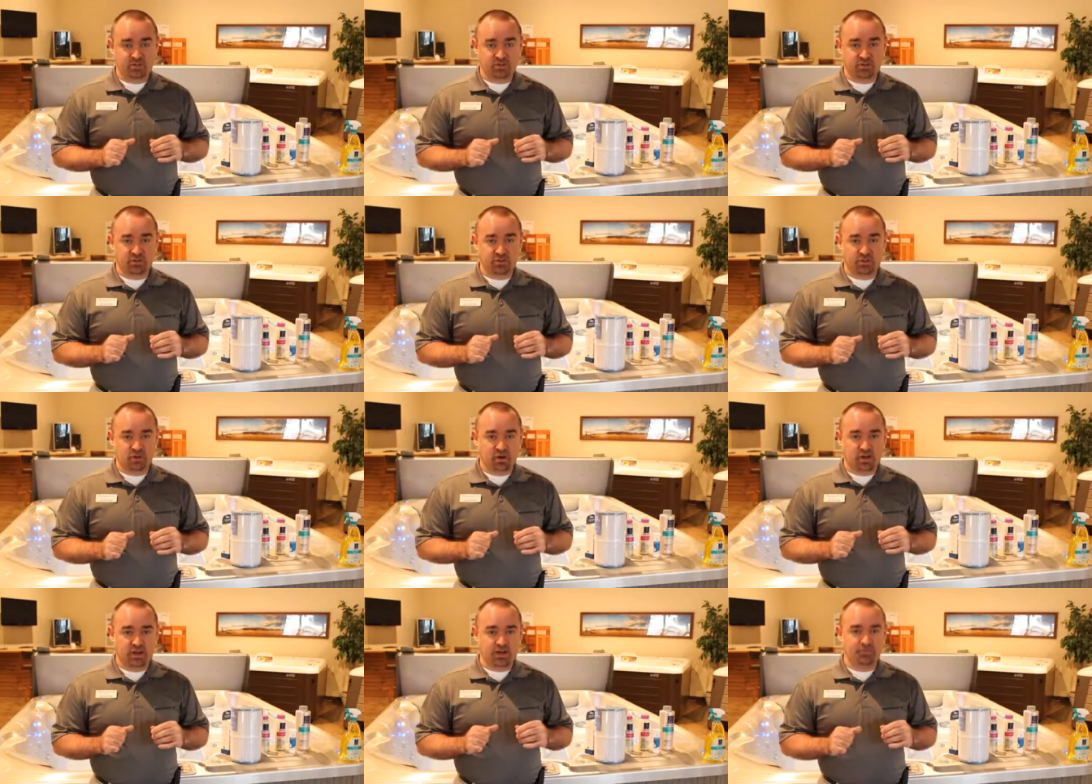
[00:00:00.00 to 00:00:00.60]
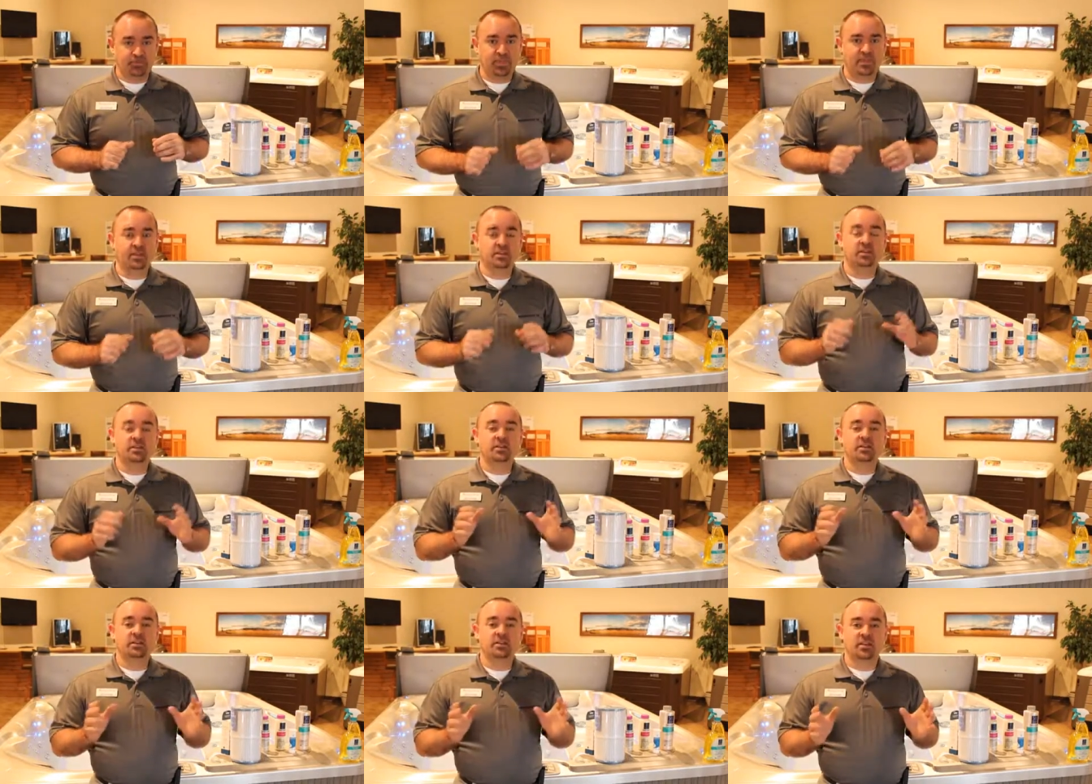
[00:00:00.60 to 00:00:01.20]
of chlorine,
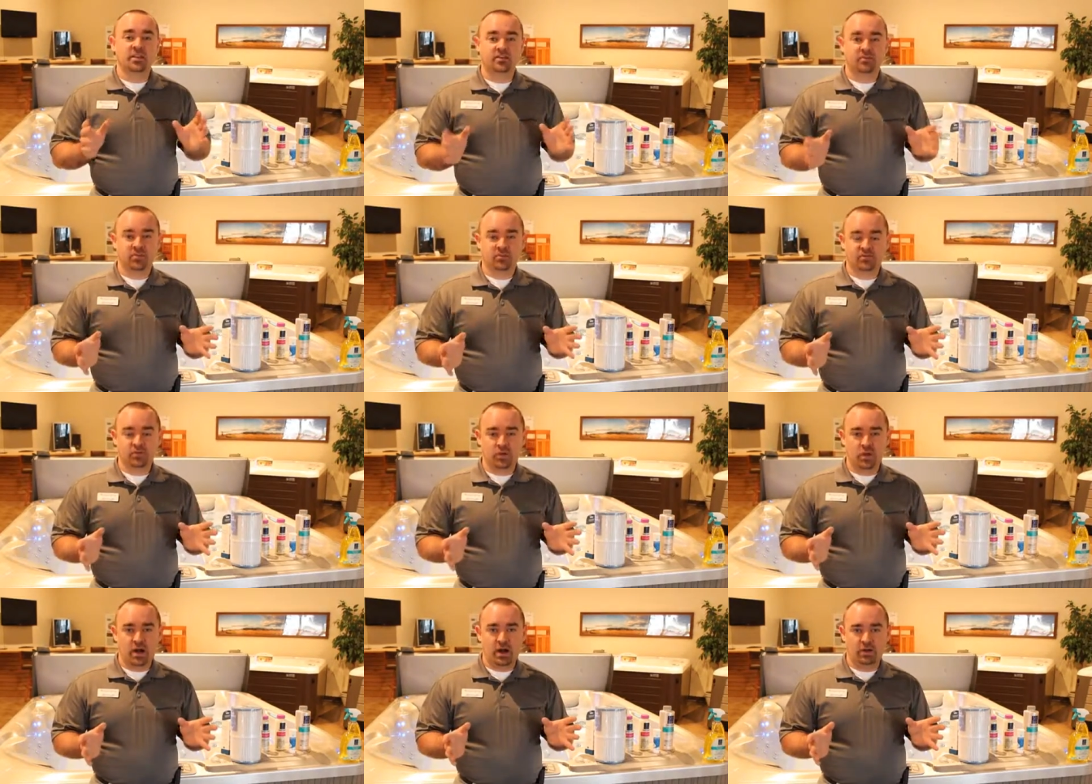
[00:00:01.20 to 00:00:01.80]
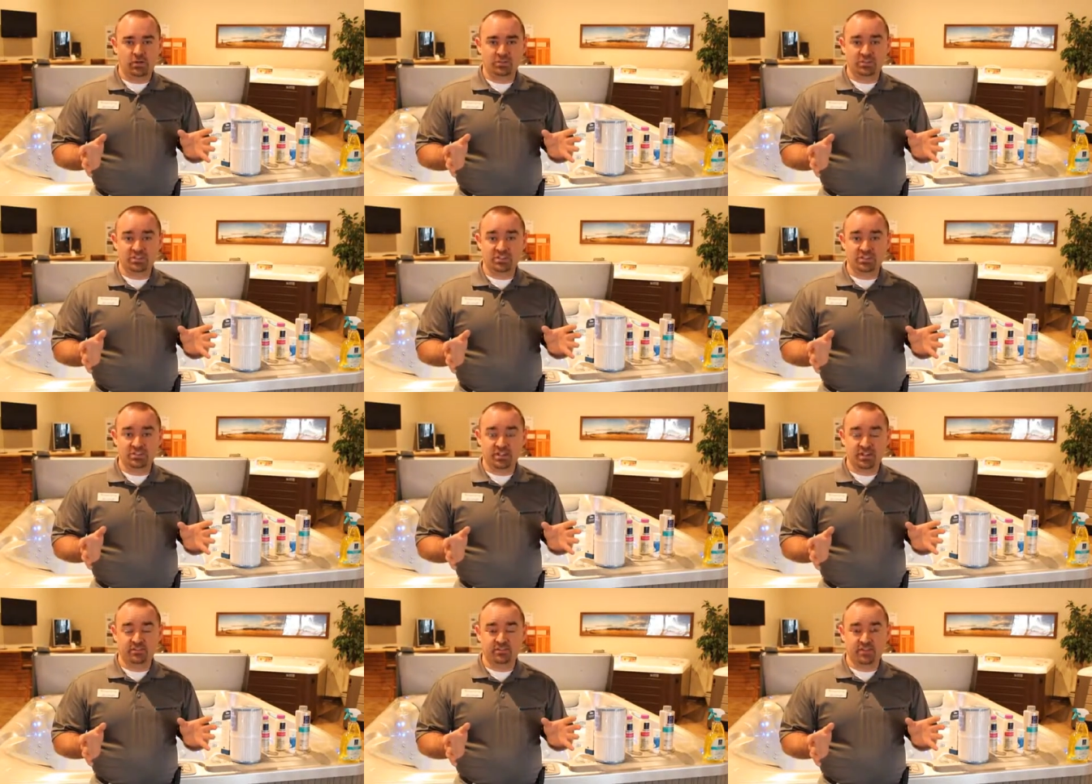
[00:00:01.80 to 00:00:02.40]
give it a few hours and
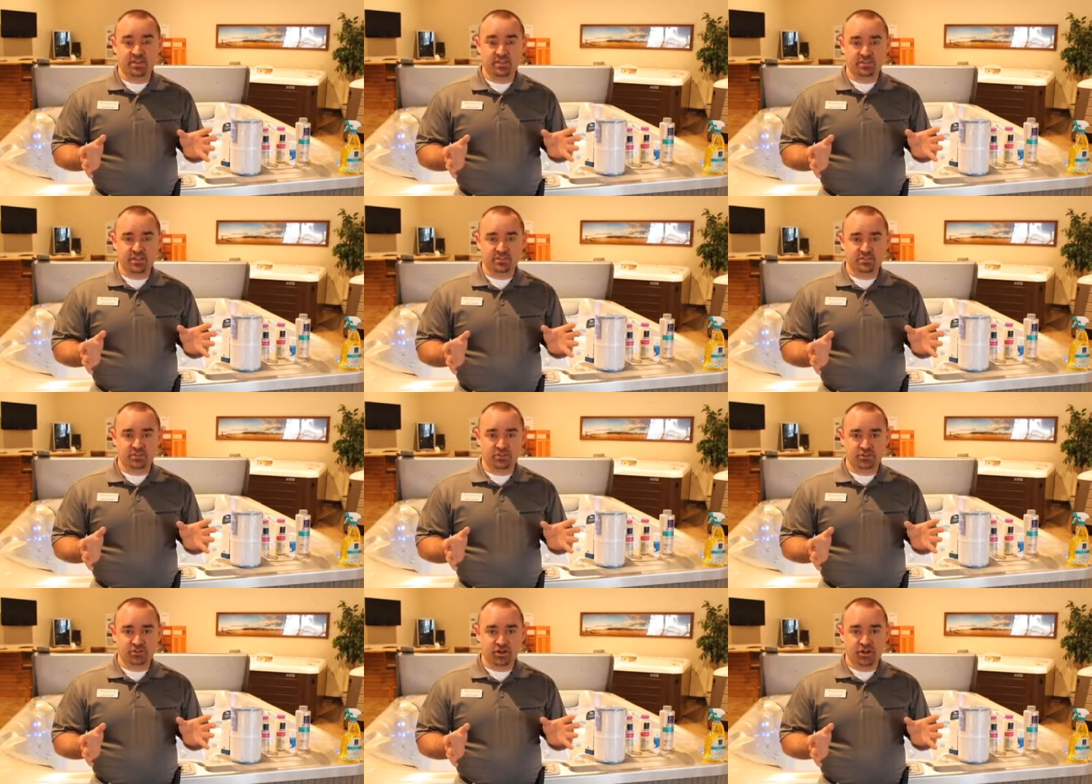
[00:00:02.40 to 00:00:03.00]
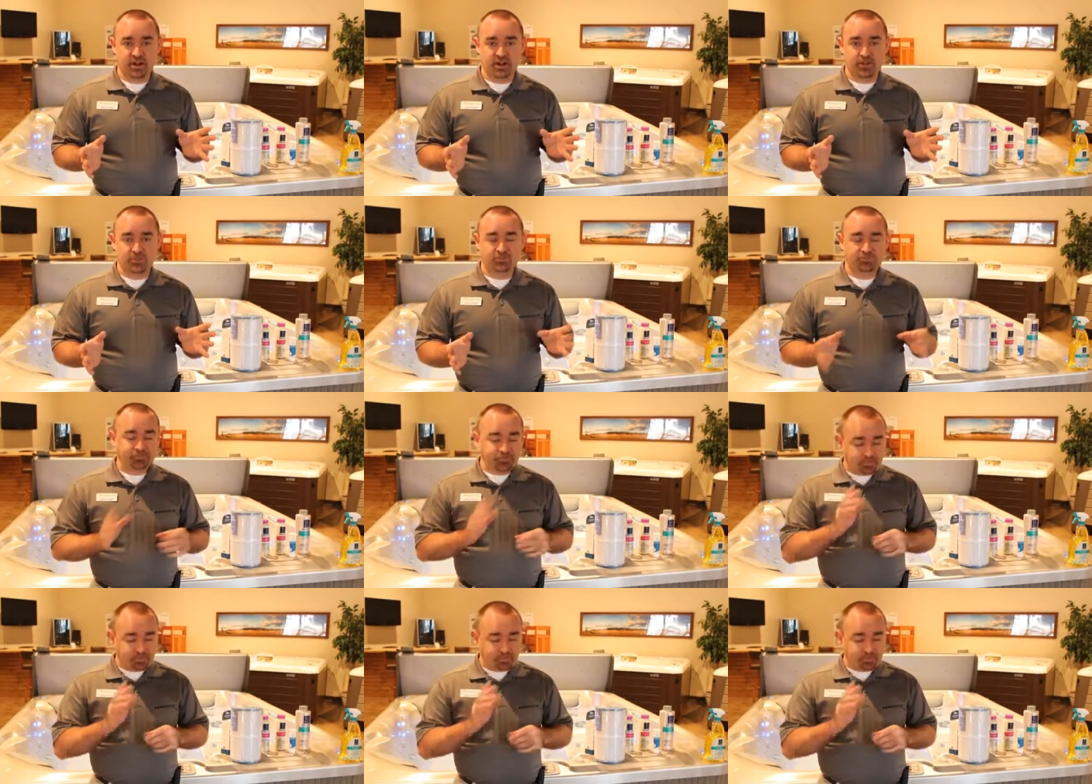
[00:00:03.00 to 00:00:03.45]
see if that does the trick.